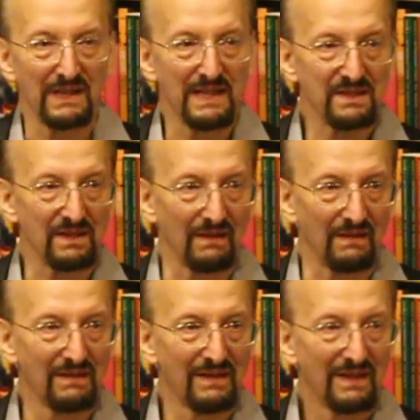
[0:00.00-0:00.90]
Boleskin,
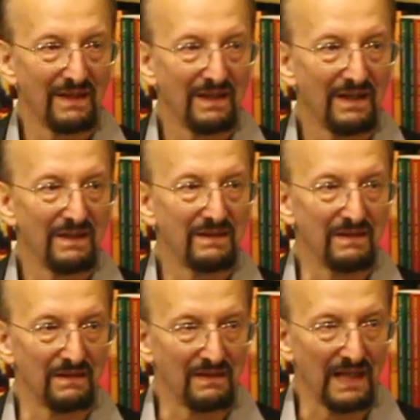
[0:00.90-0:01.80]

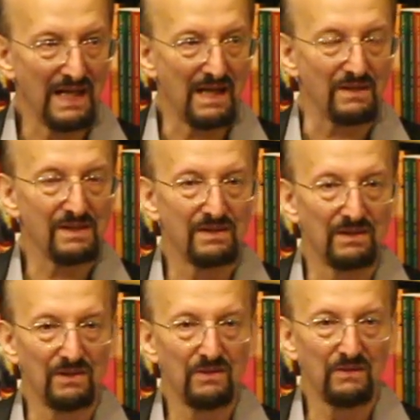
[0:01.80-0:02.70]
the house, to
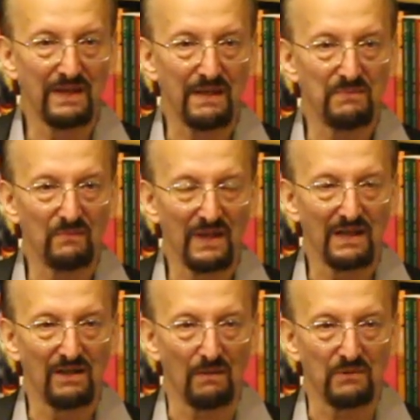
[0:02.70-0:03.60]
do the
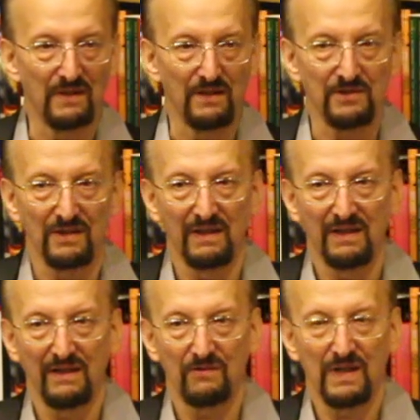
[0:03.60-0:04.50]
Abramelin operation,
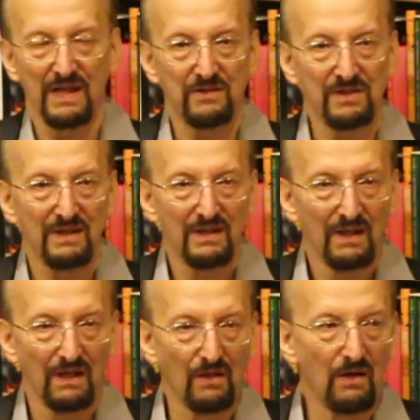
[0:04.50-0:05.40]
and he arranged
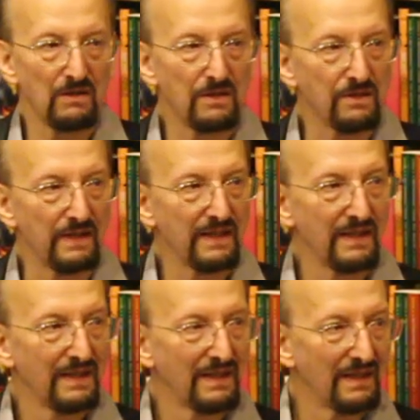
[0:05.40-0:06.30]
an oratory
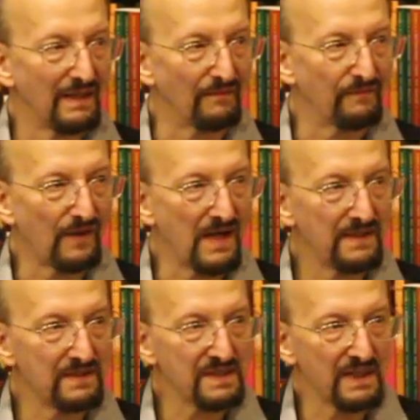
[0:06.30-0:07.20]
and
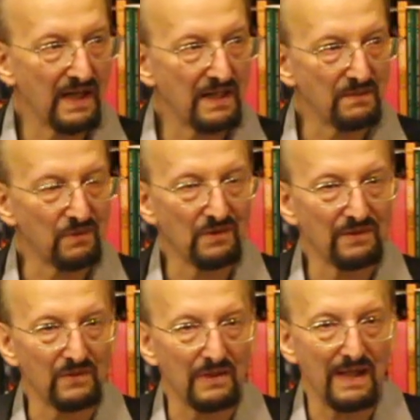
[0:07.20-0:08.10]
fine sand upon
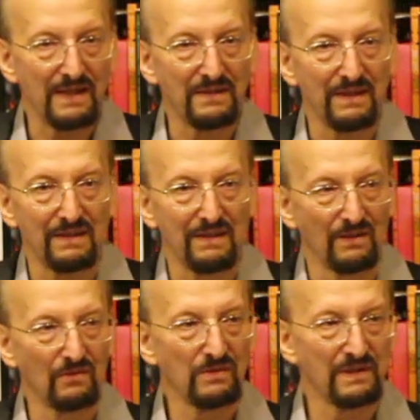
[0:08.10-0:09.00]
the veranda
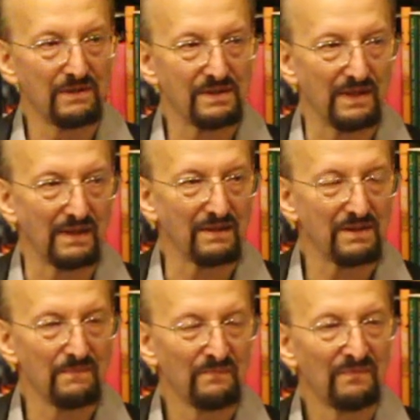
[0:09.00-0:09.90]
and all those
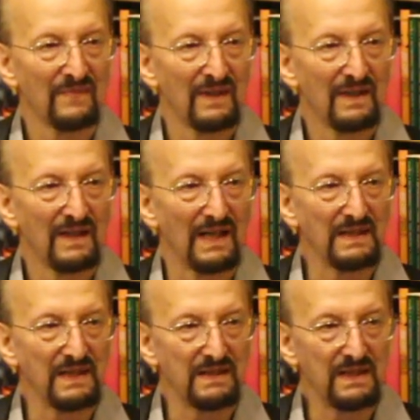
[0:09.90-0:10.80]
things.
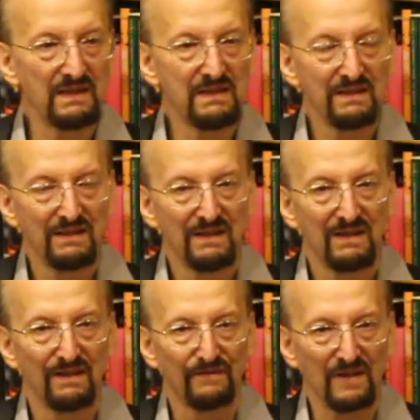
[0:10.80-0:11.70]
And he did
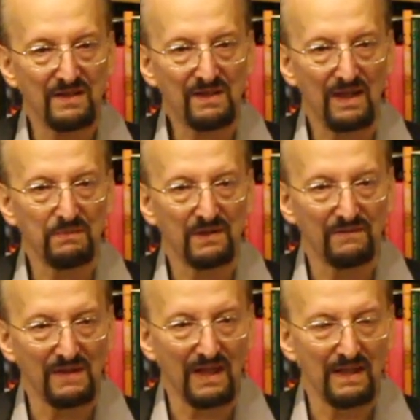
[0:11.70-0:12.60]
the first couple
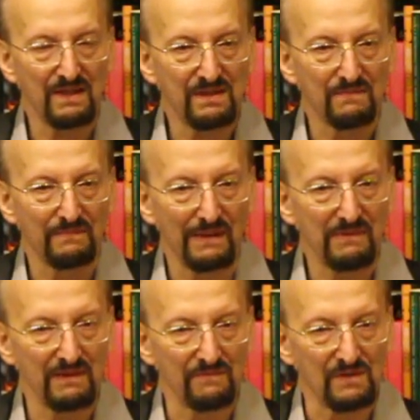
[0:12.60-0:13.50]
of days,
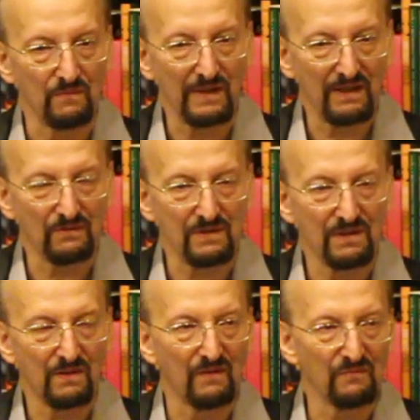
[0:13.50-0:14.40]
maybe it was a week or
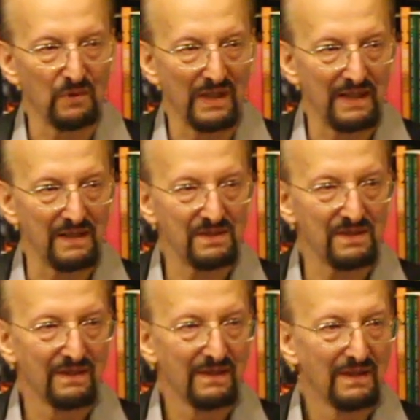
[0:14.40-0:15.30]
two of prayers,